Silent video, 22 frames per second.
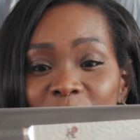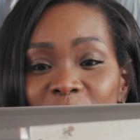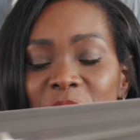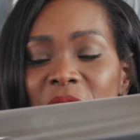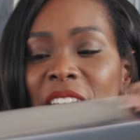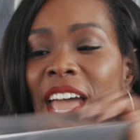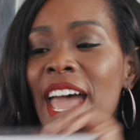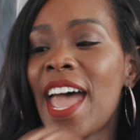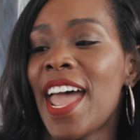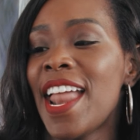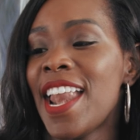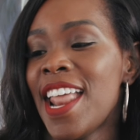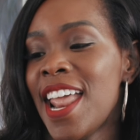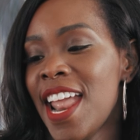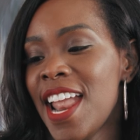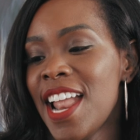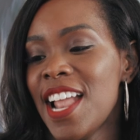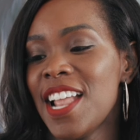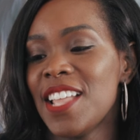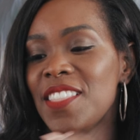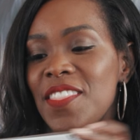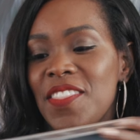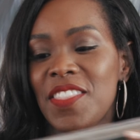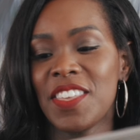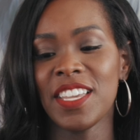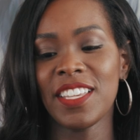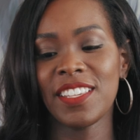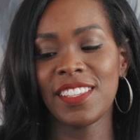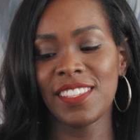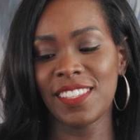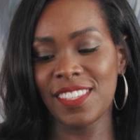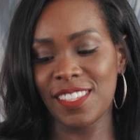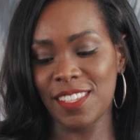you that.
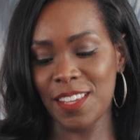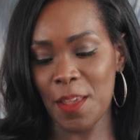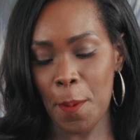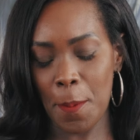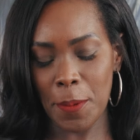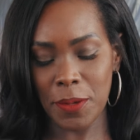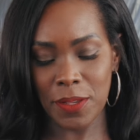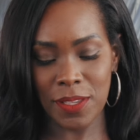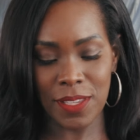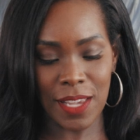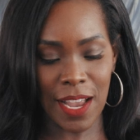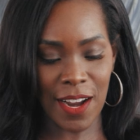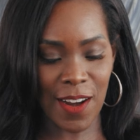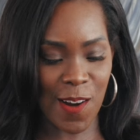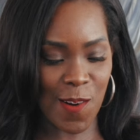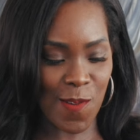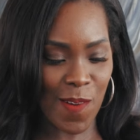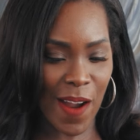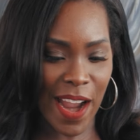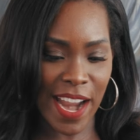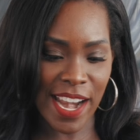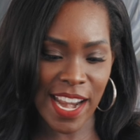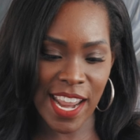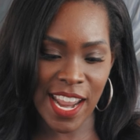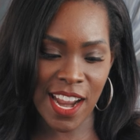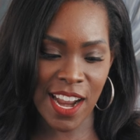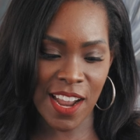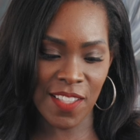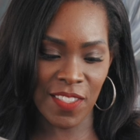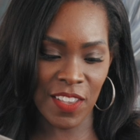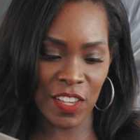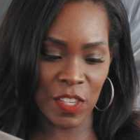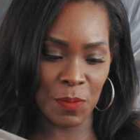This sucker right
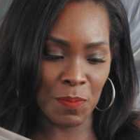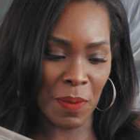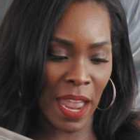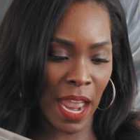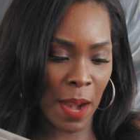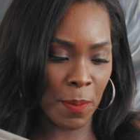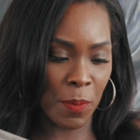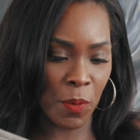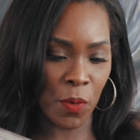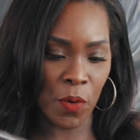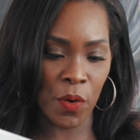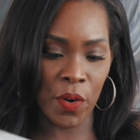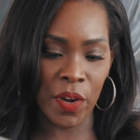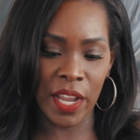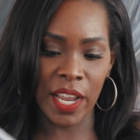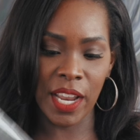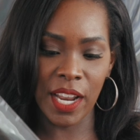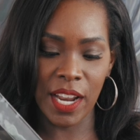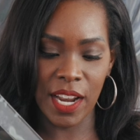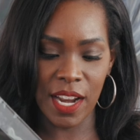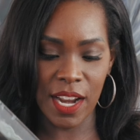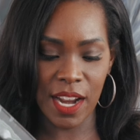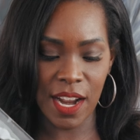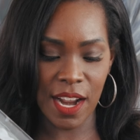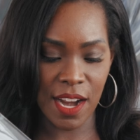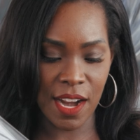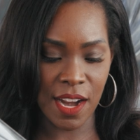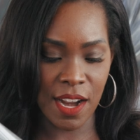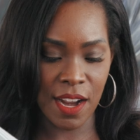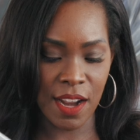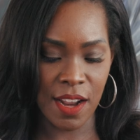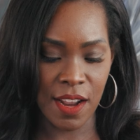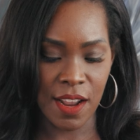here, this bad boy,
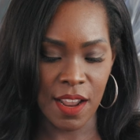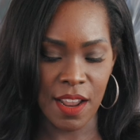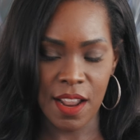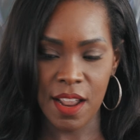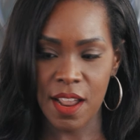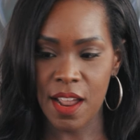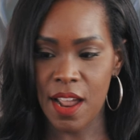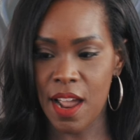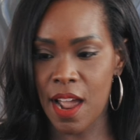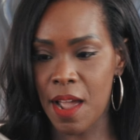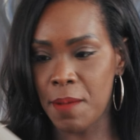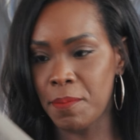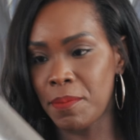I